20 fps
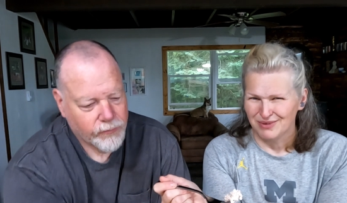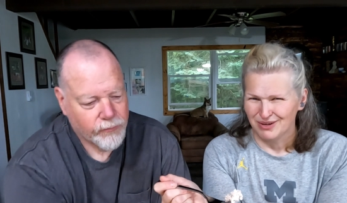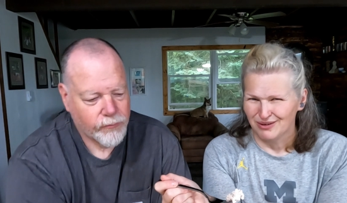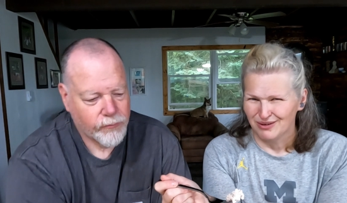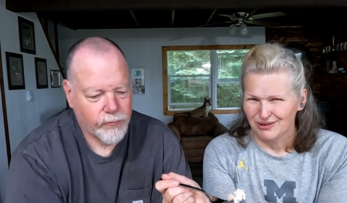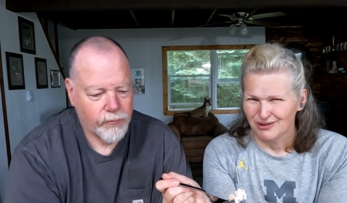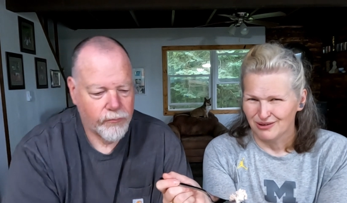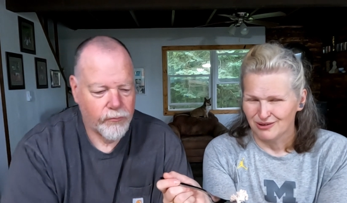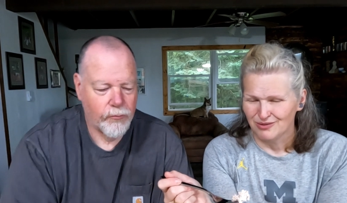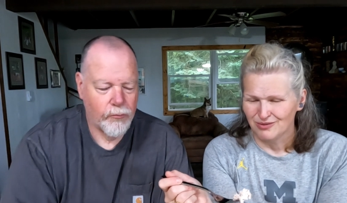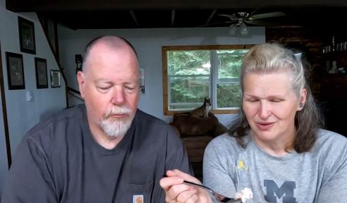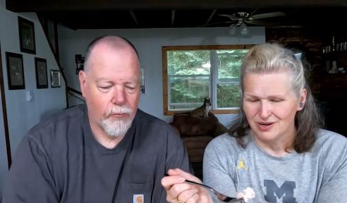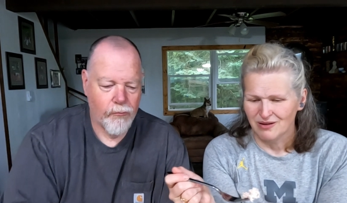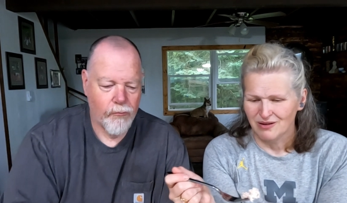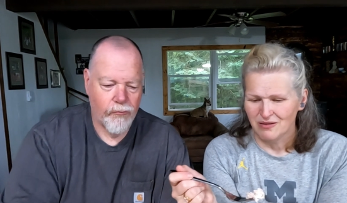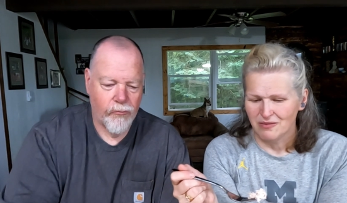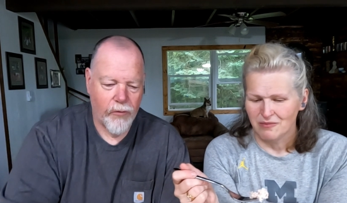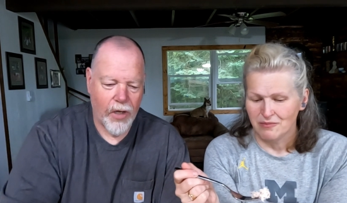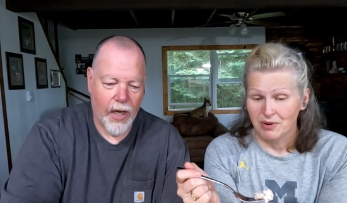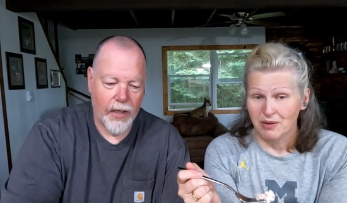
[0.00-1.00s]
Speaker 1: Miracle
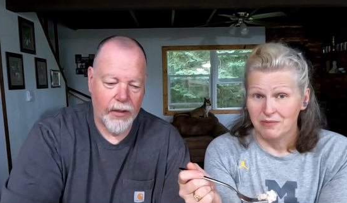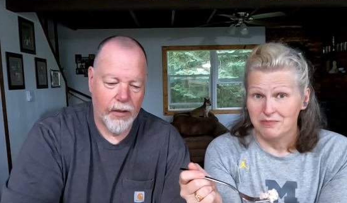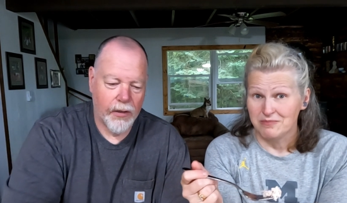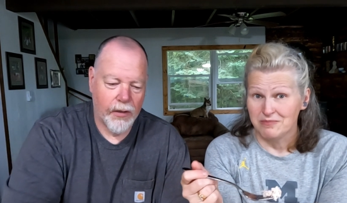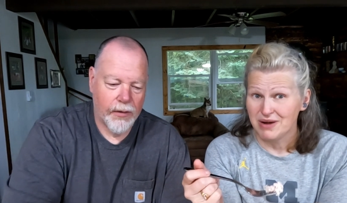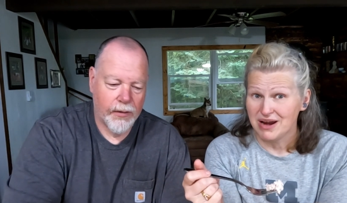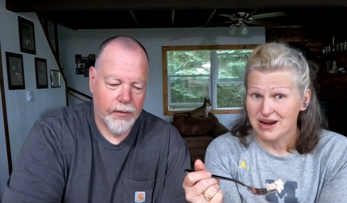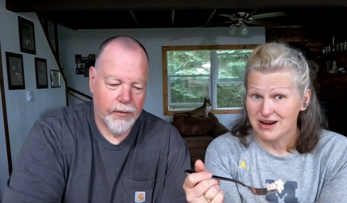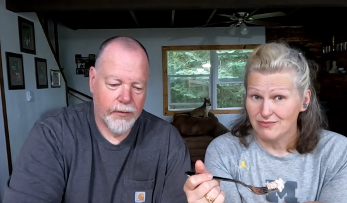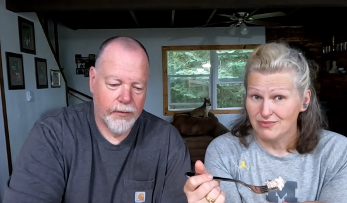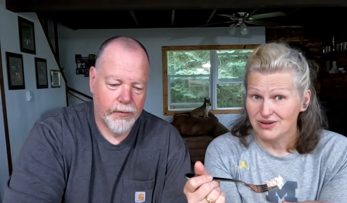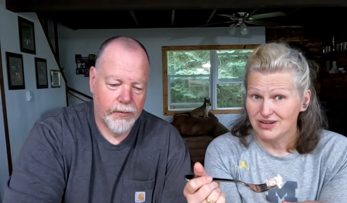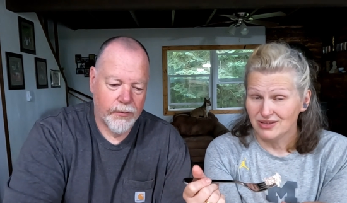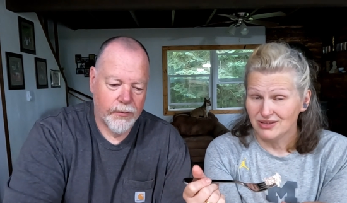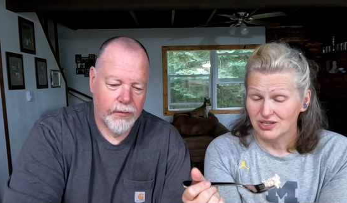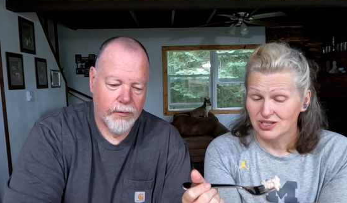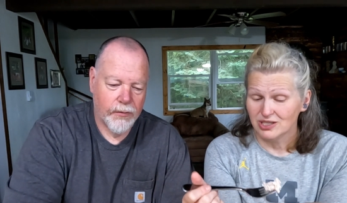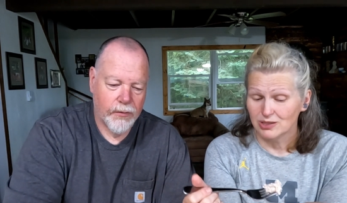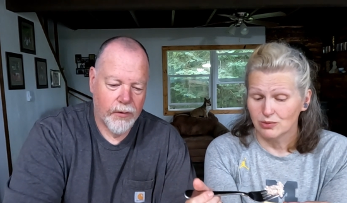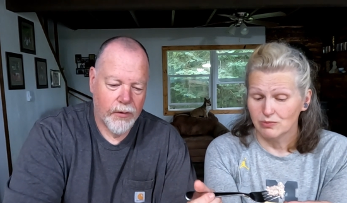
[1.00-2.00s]
Whip, but
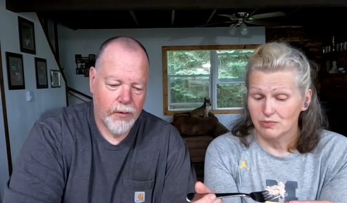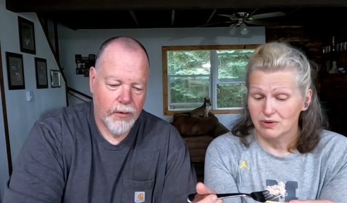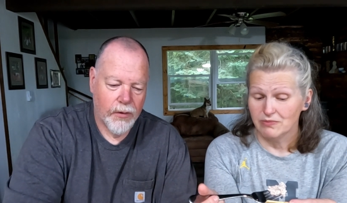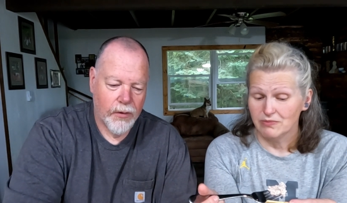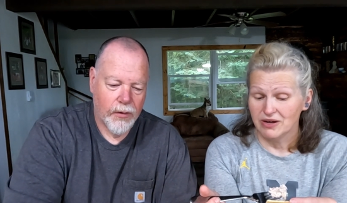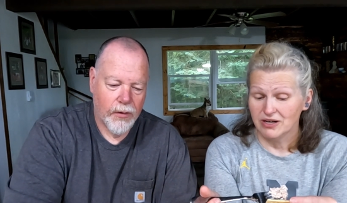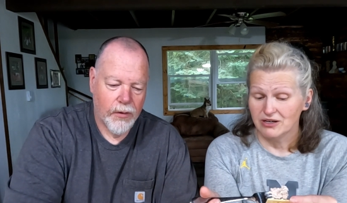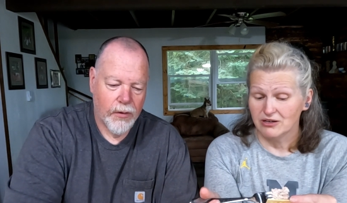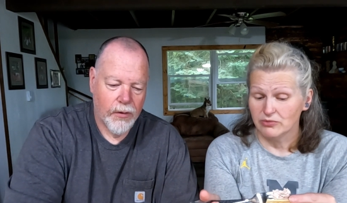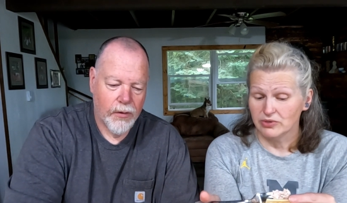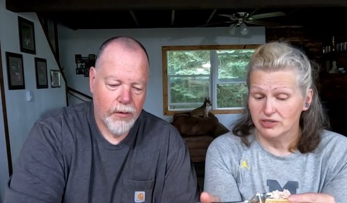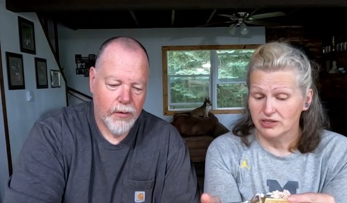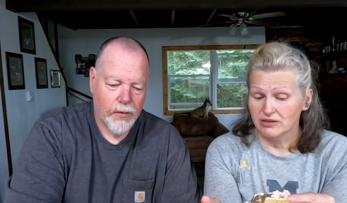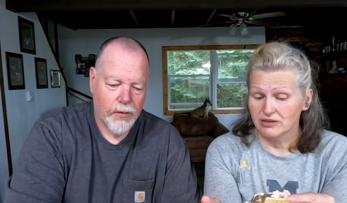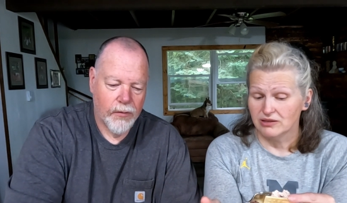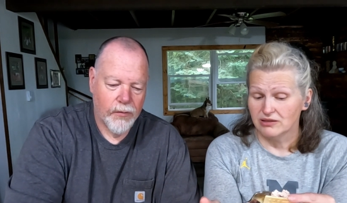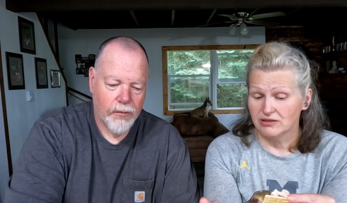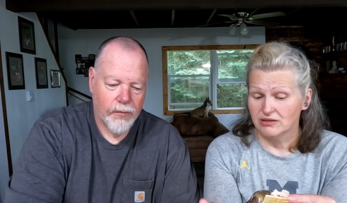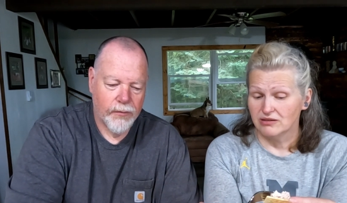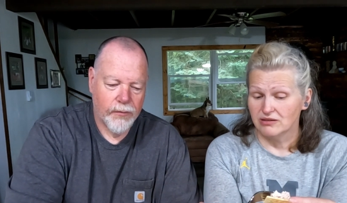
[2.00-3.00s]
maybe this would be better
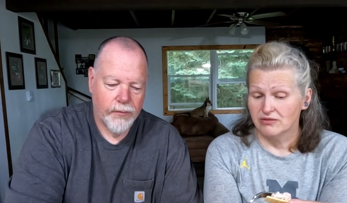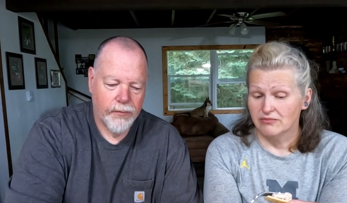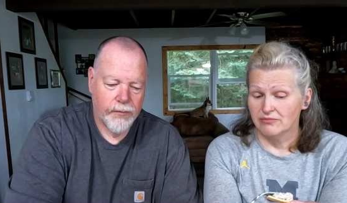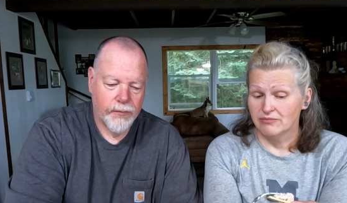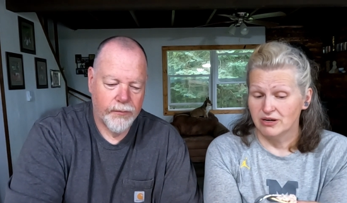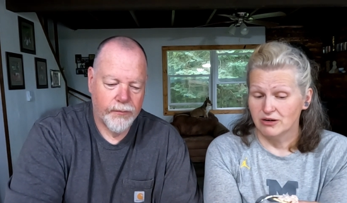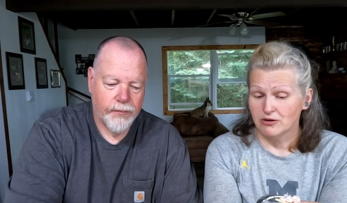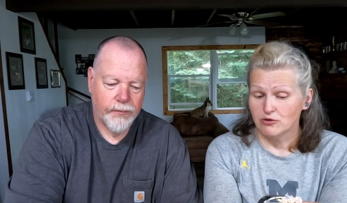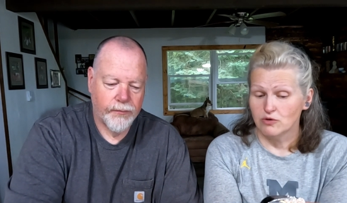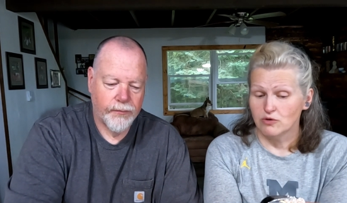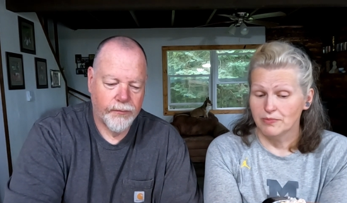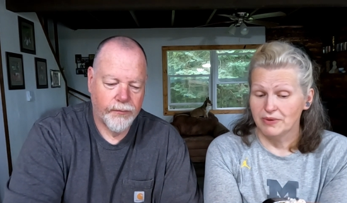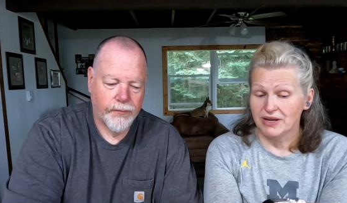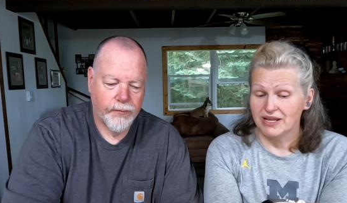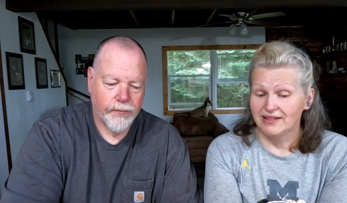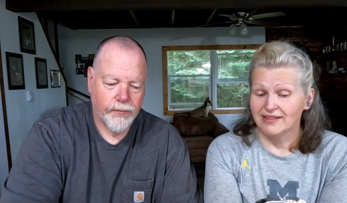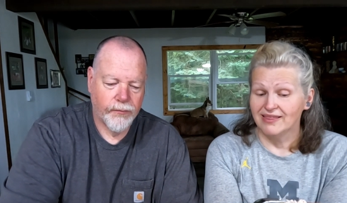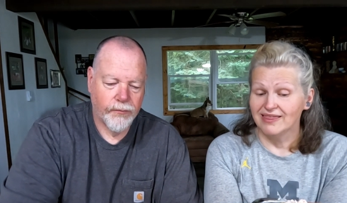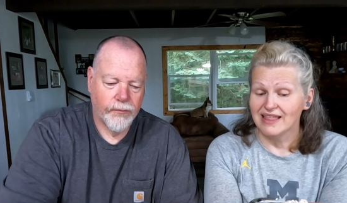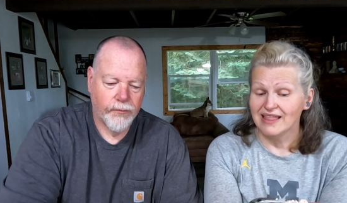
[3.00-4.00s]
with Miracle
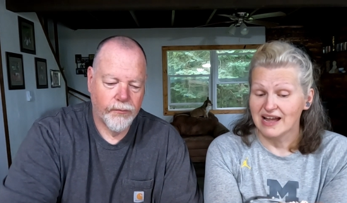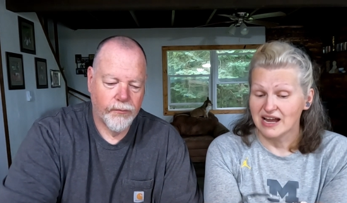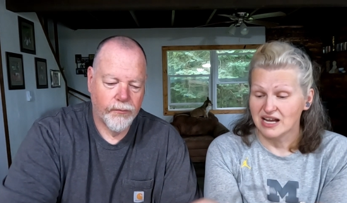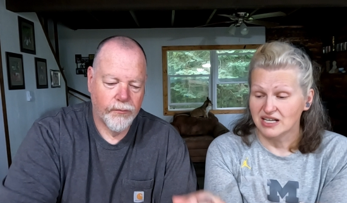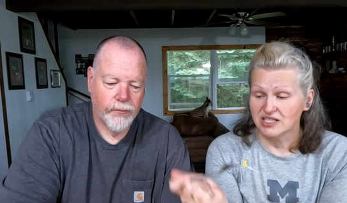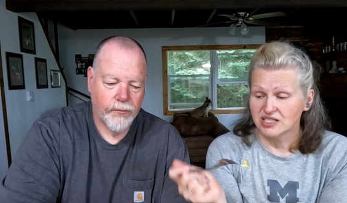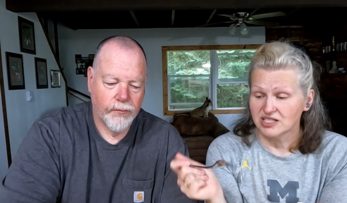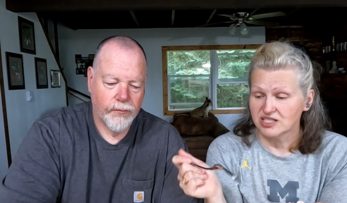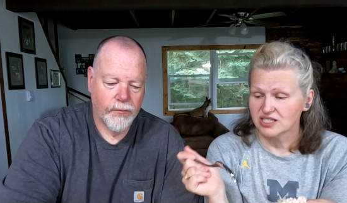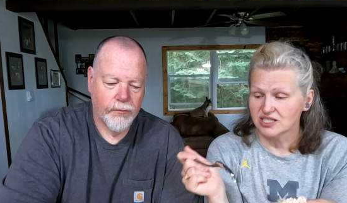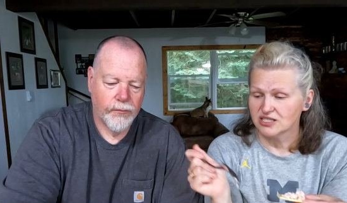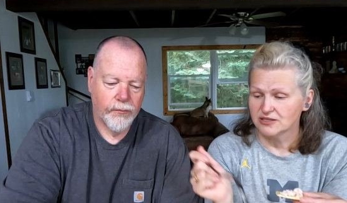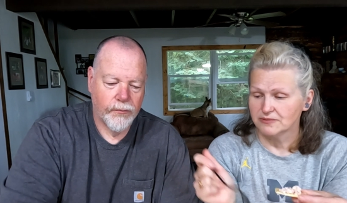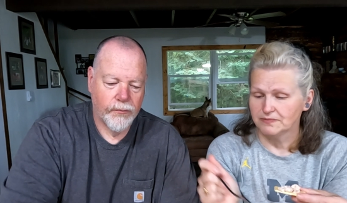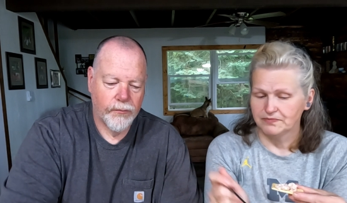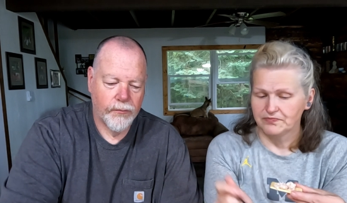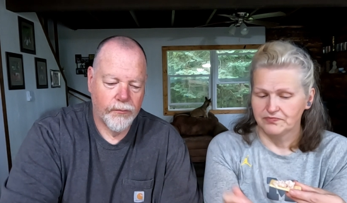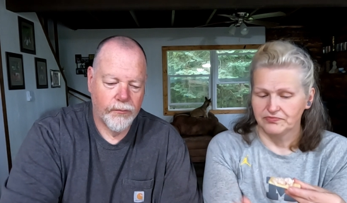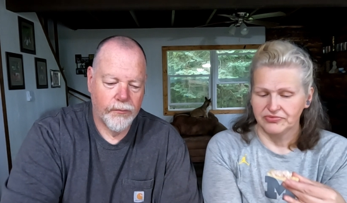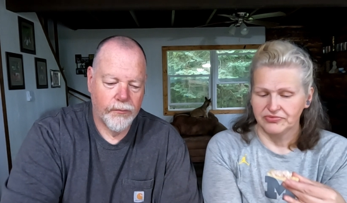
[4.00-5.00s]
Whip and less.
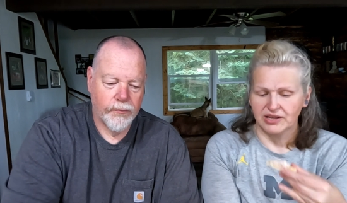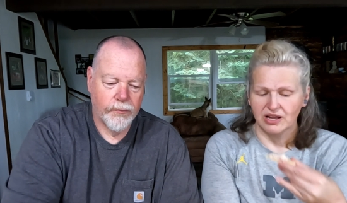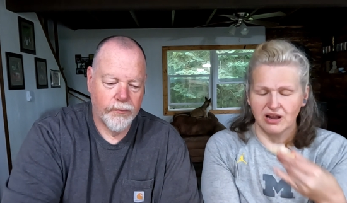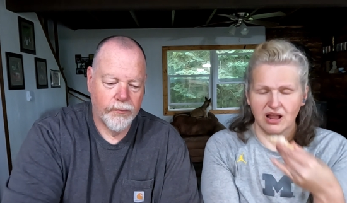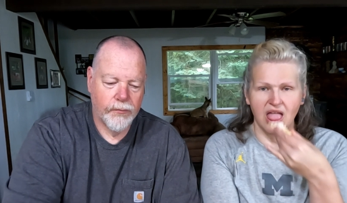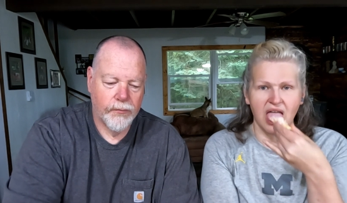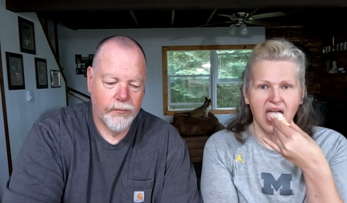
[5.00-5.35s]
Mm-hmm.